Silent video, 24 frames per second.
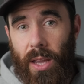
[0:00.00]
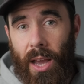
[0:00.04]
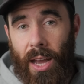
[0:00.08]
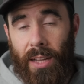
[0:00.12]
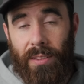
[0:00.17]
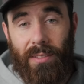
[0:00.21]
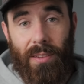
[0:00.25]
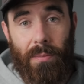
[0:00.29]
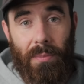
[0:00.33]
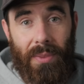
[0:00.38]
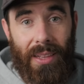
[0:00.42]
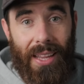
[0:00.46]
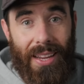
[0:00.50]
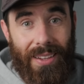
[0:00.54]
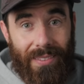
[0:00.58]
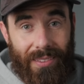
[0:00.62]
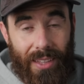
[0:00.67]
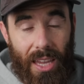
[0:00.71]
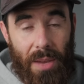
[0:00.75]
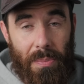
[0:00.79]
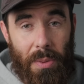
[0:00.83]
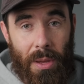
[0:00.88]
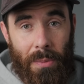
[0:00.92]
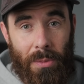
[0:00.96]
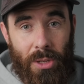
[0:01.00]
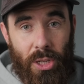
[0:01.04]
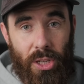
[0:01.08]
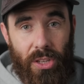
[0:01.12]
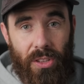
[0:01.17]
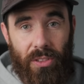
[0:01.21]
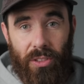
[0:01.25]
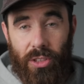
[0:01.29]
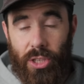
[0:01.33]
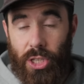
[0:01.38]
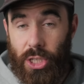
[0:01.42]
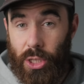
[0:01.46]
some landscape
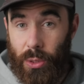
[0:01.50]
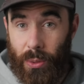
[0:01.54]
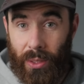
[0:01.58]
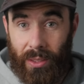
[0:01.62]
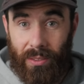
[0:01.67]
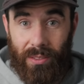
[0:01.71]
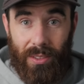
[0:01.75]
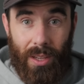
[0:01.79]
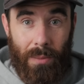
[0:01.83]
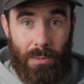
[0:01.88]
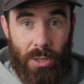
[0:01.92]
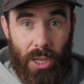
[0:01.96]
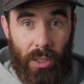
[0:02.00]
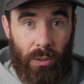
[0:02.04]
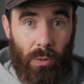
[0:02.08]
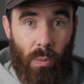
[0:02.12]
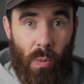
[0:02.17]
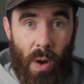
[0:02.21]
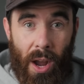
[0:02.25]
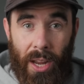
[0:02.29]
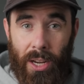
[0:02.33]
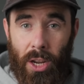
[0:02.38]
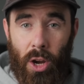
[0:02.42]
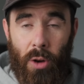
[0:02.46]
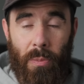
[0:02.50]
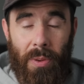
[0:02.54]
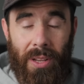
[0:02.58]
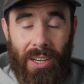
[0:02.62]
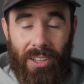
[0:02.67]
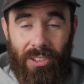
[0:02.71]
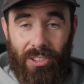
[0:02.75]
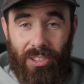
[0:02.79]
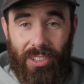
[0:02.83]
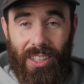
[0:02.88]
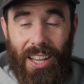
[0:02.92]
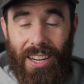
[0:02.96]
images, shooting subjects wide open
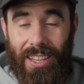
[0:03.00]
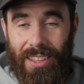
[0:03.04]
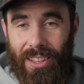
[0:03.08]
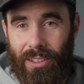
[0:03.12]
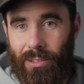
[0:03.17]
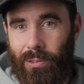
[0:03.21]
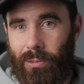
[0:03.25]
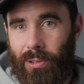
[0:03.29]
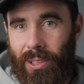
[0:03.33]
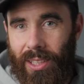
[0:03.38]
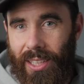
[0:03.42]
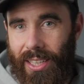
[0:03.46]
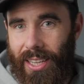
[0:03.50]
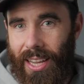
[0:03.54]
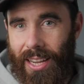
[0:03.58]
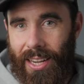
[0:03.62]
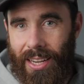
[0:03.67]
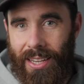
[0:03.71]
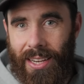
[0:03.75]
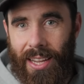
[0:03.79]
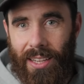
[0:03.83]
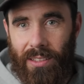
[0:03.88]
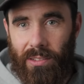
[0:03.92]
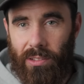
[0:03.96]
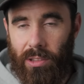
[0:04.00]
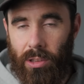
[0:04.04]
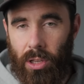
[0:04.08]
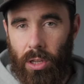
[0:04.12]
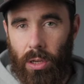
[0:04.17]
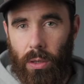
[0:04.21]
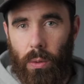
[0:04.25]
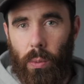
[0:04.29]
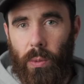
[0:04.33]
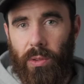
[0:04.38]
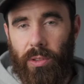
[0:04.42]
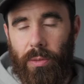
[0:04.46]
and just getting this really kind of nice
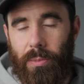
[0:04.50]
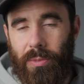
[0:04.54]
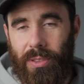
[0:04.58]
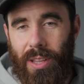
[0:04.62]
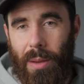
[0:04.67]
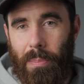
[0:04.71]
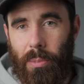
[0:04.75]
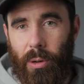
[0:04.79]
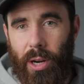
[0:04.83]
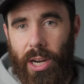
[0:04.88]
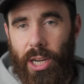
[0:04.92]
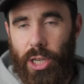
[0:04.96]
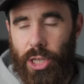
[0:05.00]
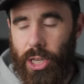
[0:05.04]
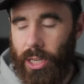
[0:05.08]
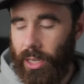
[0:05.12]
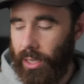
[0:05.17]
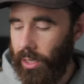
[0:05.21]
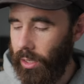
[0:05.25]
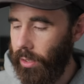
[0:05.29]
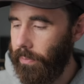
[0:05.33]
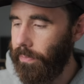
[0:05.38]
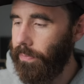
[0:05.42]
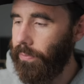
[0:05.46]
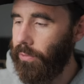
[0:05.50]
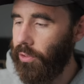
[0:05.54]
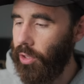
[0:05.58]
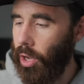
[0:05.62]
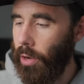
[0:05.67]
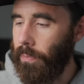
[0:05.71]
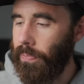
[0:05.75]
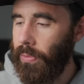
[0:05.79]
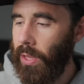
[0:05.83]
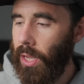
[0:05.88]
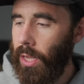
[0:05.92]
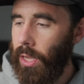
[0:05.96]
look with some separation in it.
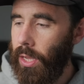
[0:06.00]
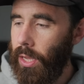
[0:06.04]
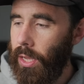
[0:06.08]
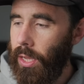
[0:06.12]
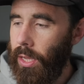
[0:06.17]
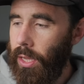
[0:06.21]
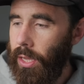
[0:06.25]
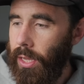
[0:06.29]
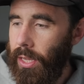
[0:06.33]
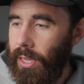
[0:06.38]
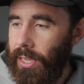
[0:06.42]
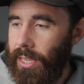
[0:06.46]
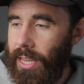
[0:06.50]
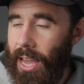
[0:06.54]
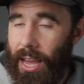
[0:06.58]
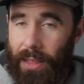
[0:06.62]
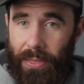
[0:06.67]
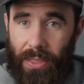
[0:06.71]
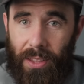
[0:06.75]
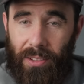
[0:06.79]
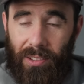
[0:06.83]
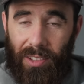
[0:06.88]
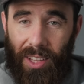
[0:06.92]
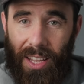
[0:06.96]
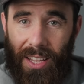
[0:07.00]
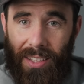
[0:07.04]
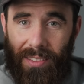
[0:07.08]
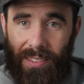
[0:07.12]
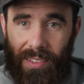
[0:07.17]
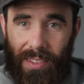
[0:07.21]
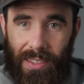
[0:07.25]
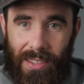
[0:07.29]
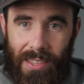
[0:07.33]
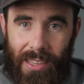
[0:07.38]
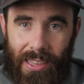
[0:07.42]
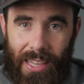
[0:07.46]
So yeah, this lens,
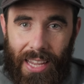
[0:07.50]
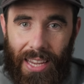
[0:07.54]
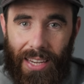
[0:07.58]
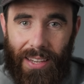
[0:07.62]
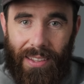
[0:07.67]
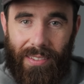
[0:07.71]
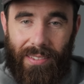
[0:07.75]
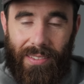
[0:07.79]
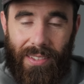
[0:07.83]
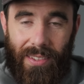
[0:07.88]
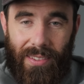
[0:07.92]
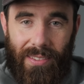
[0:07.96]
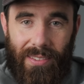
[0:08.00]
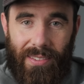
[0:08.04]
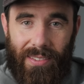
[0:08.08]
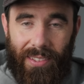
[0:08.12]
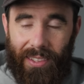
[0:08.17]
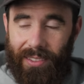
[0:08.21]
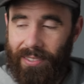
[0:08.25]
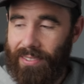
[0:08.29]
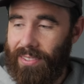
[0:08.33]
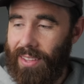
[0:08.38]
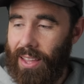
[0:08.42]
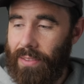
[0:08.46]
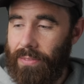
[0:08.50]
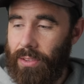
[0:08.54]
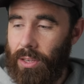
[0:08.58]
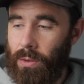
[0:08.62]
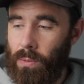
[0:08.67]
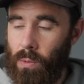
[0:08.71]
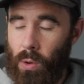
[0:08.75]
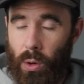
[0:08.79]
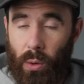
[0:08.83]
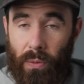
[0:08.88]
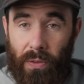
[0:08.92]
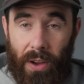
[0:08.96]
latest
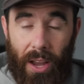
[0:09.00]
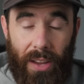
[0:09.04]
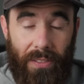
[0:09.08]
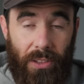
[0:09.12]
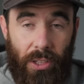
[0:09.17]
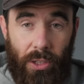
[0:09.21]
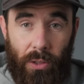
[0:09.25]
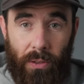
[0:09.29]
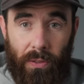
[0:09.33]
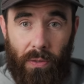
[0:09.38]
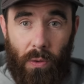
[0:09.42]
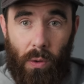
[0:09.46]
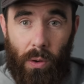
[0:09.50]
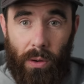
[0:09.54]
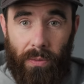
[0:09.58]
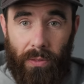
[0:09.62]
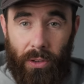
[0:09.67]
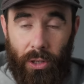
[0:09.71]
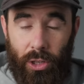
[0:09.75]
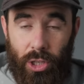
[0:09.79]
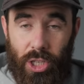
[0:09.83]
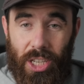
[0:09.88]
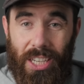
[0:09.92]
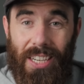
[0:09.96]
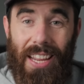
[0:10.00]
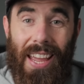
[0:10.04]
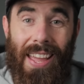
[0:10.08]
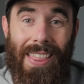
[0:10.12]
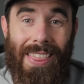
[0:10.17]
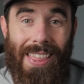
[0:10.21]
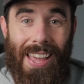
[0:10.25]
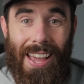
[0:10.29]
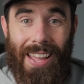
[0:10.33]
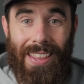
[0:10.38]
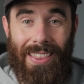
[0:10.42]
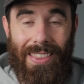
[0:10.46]
6.7 105-24 version,
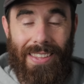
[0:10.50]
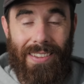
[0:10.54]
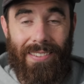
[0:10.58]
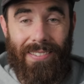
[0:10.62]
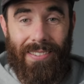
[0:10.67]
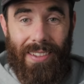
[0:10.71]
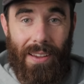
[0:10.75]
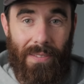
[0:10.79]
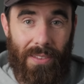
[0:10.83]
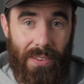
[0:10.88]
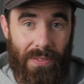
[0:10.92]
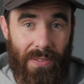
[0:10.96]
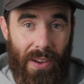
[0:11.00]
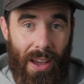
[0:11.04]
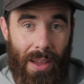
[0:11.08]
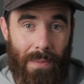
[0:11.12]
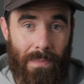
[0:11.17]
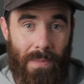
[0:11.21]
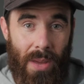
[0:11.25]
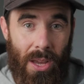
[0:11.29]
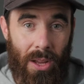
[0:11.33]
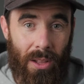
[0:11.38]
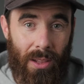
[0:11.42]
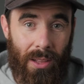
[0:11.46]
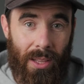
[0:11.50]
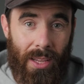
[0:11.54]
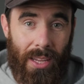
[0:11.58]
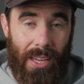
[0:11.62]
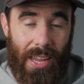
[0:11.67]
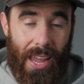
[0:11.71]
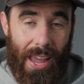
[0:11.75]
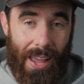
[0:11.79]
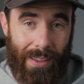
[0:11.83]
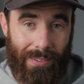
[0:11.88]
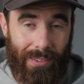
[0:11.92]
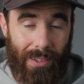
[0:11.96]
and then the 75 mil
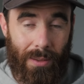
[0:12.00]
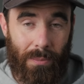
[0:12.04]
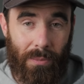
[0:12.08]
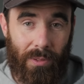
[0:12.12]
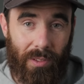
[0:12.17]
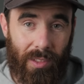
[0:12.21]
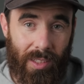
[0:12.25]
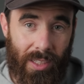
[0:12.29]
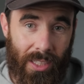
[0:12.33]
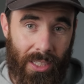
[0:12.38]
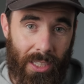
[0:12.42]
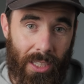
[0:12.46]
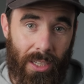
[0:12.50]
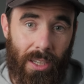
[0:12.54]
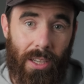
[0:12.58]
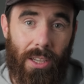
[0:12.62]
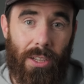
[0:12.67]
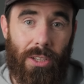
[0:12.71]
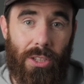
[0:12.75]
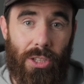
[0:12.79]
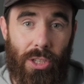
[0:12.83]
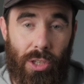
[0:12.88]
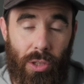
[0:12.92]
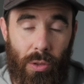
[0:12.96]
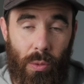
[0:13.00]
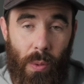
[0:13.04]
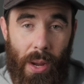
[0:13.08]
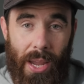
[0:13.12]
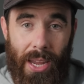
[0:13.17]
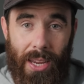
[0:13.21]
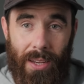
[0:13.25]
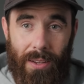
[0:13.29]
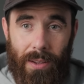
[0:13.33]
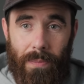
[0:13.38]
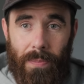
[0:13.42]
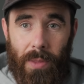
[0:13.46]
SMC
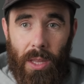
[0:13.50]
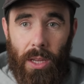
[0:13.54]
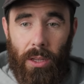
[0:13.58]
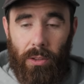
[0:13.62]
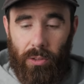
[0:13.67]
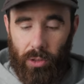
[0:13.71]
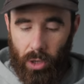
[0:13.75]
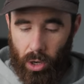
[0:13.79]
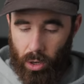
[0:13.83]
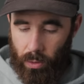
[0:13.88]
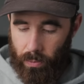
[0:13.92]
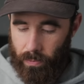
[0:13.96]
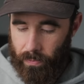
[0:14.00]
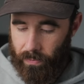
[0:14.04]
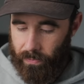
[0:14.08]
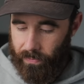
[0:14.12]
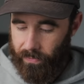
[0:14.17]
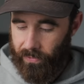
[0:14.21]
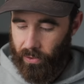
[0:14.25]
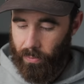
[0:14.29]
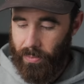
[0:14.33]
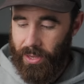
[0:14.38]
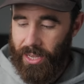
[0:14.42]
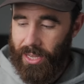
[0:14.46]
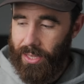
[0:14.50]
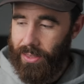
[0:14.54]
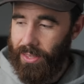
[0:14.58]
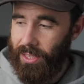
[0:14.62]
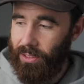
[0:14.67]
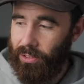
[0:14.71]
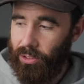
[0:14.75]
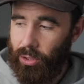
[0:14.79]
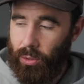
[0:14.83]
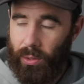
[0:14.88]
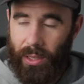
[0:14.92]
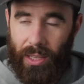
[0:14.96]
2.8. So for me,
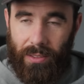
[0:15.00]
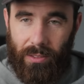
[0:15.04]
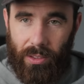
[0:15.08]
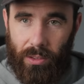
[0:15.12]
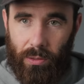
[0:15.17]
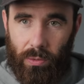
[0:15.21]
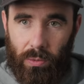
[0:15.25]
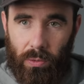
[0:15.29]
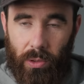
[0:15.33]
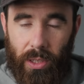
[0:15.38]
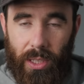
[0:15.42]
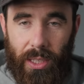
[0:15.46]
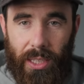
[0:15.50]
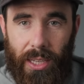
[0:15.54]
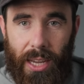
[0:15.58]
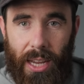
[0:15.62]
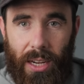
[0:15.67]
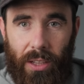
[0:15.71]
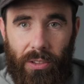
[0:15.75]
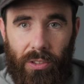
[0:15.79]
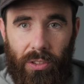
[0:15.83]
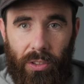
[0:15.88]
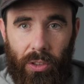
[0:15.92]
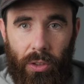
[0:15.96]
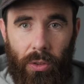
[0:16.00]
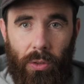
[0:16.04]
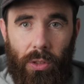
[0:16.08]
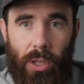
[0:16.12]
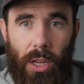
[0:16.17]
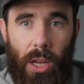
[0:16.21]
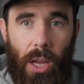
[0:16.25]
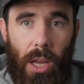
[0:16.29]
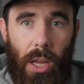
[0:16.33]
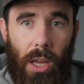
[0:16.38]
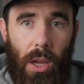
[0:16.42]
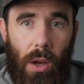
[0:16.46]
these two lenses really kind of suit
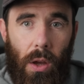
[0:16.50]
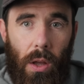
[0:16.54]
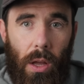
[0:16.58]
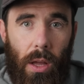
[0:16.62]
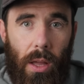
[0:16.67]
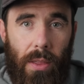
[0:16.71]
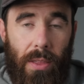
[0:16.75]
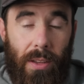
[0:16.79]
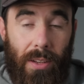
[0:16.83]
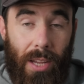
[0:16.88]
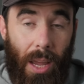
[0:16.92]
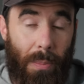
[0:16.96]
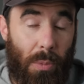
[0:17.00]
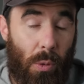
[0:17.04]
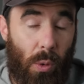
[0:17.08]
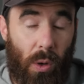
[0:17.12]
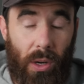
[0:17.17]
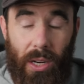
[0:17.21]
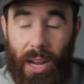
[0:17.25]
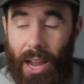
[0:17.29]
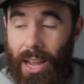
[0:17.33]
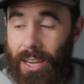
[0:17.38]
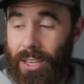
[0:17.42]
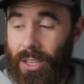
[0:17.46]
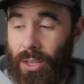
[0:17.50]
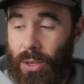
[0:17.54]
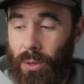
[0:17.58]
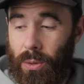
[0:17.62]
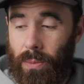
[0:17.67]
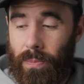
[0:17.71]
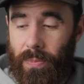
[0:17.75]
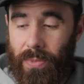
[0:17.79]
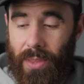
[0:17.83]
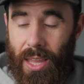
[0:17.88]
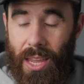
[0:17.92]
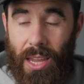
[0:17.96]
the type of work I
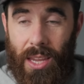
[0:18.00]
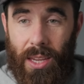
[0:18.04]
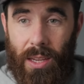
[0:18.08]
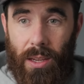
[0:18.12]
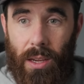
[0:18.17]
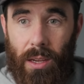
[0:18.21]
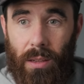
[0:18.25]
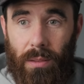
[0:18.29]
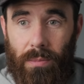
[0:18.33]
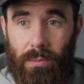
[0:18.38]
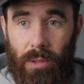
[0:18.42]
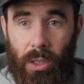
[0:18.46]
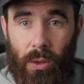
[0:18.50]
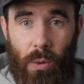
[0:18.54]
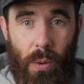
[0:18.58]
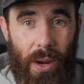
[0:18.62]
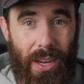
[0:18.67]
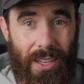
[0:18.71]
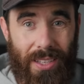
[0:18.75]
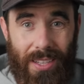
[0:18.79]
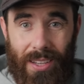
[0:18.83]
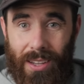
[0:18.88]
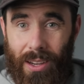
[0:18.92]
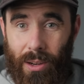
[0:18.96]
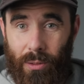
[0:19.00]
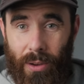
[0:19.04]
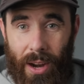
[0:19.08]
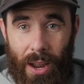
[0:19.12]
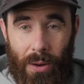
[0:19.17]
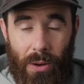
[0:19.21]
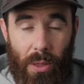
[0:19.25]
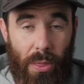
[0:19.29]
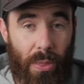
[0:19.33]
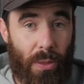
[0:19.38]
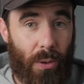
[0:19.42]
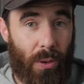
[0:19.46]
do. They equate to
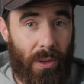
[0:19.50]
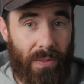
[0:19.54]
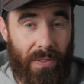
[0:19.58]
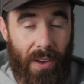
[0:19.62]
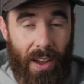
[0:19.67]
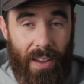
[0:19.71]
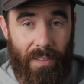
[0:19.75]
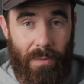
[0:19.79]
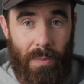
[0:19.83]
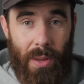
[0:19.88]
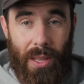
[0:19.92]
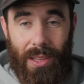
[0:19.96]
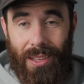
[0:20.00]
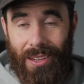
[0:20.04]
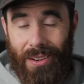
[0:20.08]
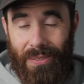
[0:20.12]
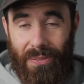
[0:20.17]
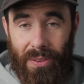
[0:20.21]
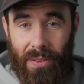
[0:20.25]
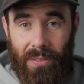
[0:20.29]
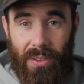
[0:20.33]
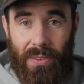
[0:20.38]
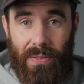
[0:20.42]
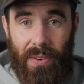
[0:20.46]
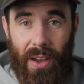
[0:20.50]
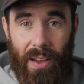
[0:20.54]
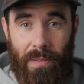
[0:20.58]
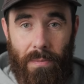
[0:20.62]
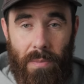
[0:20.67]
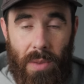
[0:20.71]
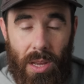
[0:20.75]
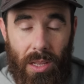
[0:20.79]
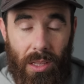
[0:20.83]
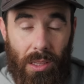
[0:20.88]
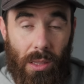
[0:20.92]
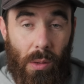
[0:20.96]
around a 35 mil and a 55
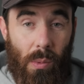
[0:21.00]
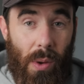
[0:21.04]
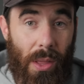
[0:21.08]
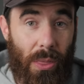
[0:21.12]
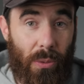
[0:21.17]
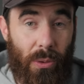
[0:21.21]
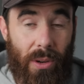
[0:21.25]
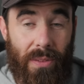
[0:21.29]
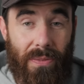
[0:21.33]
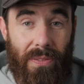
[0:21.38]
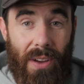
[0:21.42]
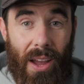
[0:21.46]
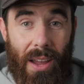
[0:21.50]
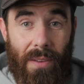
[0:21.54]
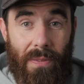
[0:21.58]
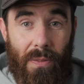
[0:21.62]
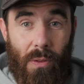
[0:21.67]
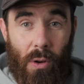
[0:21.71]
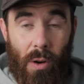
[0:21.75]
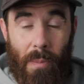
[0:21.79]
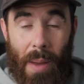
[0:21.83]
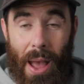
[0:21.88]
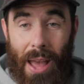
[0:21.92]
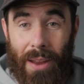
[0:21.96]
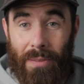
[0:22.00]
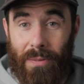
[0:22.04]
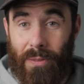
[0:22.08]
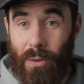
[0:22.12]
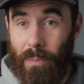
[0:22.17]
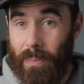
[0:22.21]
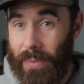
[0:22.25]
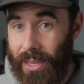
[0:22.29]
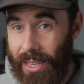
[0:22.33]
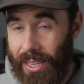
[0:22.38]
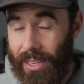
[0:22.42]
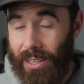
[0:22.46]
mil in the 135 format. And for
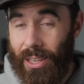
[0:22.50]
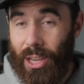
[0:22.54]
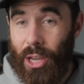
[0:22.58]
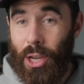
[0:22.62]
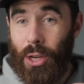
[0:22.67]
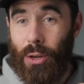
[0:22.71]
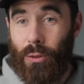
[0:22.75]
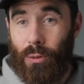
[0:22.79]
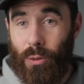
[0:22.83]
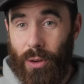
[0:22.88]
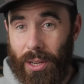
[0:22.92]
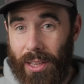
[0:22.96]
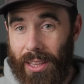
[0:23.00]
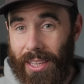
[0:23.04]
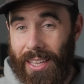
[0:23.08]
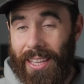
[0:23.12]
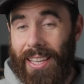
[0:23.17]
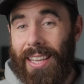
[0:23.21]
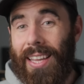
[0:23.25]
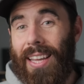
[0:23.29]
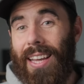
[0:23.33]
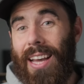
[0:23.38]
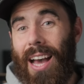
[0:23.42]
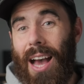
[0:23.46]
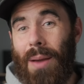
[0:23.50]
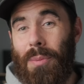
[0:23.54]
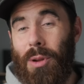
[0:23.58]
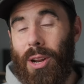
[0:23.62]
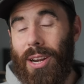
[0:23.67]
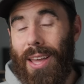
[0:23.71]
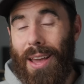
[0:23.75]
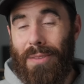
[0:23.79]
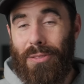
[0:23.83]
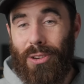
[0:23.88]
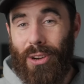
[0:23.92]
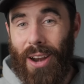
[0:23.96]
me, really, I'm
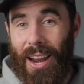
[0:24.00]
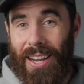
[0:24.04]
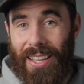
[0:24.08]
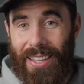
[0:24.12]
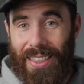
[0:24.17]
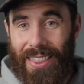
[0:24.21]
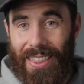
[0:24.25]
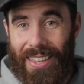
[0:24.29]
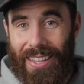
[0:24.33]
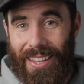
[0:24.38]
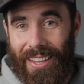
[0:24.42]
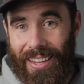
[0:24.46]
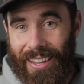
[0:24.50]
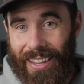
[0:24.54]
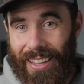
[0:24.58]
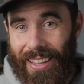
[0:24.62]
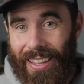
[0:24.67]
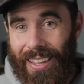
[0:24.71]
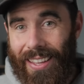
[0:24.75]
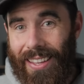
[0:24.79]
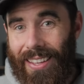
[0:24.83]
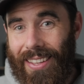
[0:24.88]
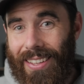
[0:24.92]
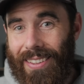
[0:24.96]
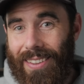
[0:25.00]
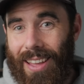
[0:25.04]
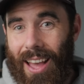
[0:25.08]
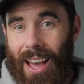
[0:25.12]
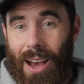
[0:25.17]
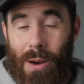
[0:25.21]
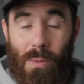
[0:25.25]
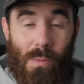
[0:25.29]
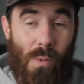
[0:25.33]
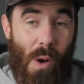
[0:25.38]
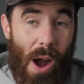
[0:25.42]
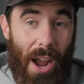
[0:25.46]
not after anything
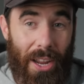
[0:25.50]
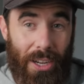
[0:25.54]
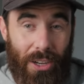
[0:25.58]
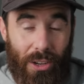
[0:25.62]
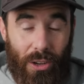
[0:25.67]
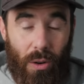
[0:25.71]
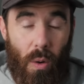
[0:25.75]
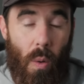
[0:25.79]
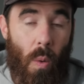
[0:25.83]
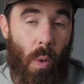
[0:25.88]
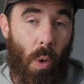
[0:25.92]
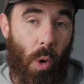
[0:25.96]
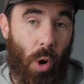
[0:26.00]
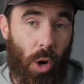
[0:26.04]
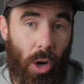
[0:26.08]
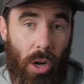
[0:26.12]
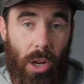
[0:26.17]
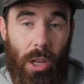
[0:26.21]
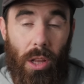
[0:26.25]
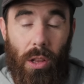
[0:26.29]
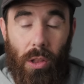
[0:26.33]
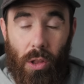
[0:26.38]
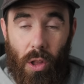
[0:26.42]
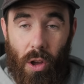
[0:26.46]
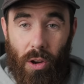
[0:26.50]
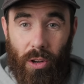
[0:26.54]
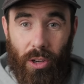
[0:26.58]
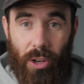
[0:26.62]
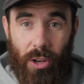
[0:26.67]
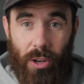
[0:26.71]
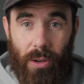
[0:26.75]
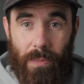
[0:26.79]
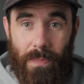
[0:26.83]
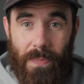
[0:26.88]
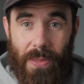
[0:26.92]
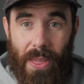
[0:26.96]
wider or
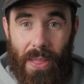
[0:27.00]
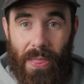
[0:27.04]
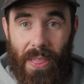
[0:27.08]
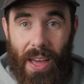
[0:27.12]
longer than